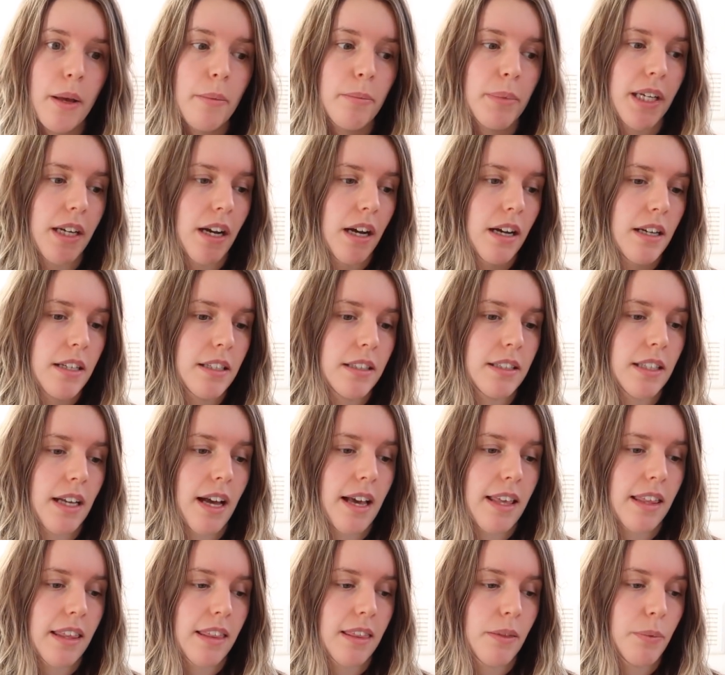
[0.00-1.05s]
because
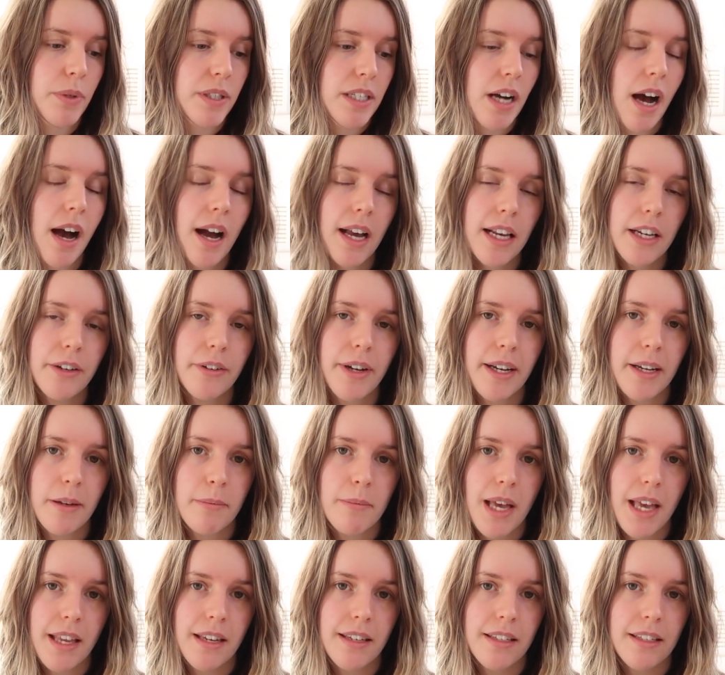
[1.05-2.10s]
I would highly
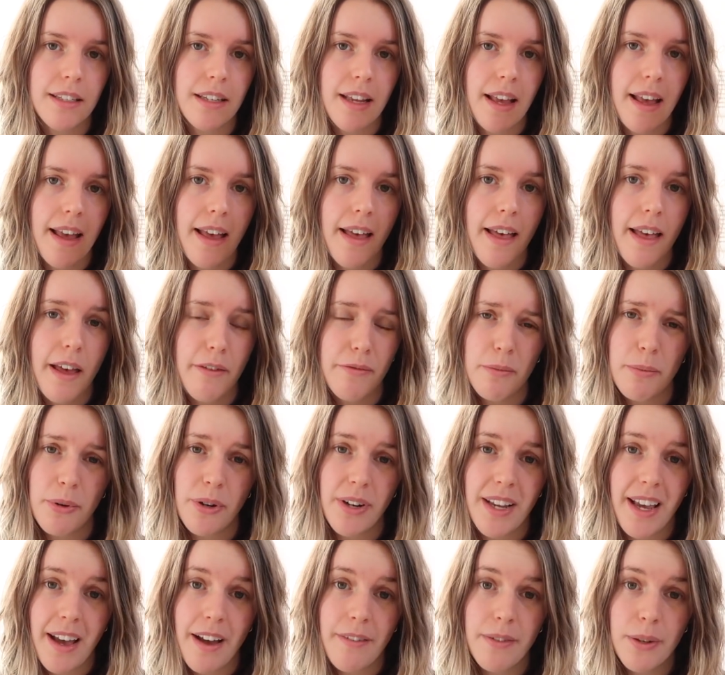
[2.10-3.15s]
recommend
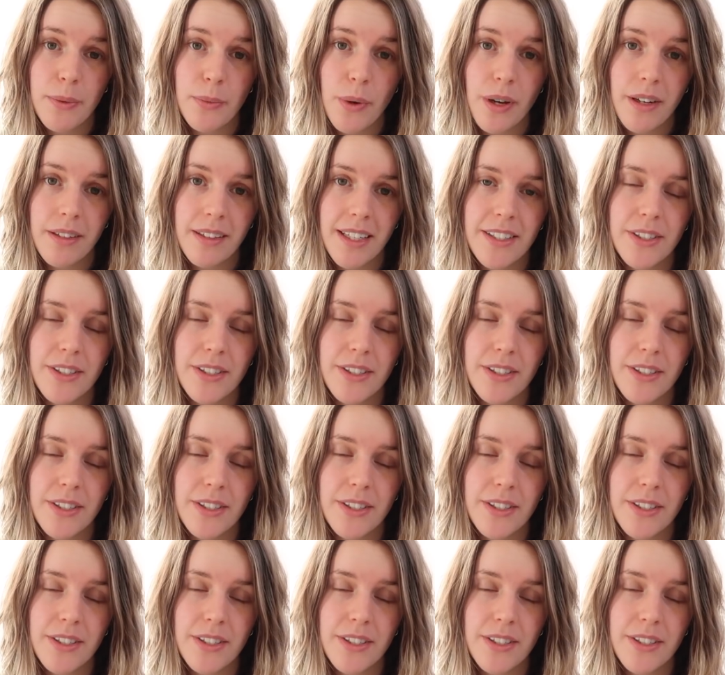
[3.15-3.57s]
everybody having one.